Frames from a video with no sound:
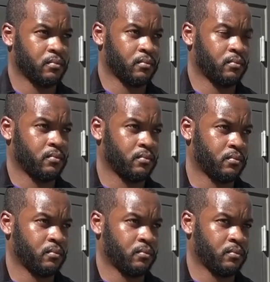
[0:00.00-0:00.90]

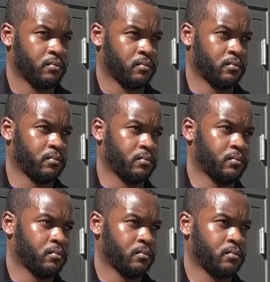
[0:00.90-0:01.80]

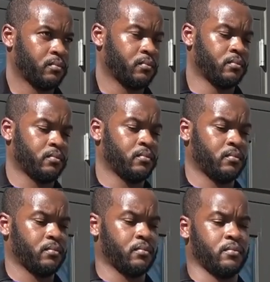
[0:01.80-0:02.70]

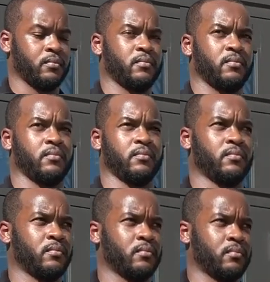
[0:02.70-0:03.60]

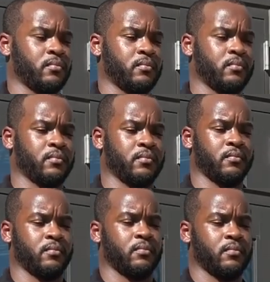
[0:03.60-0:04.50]

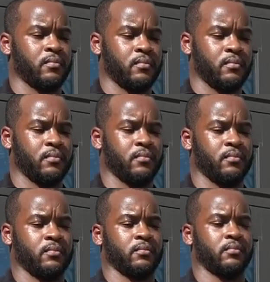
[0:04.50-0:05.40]

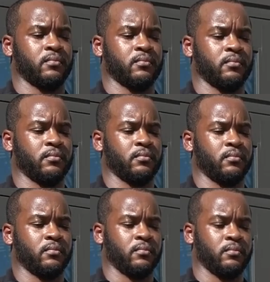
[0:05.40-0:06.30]

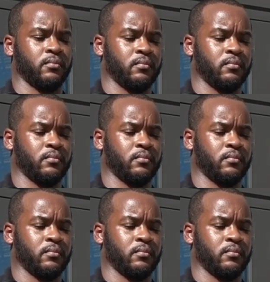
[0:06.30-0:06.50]
No words are spoken by the person on screen.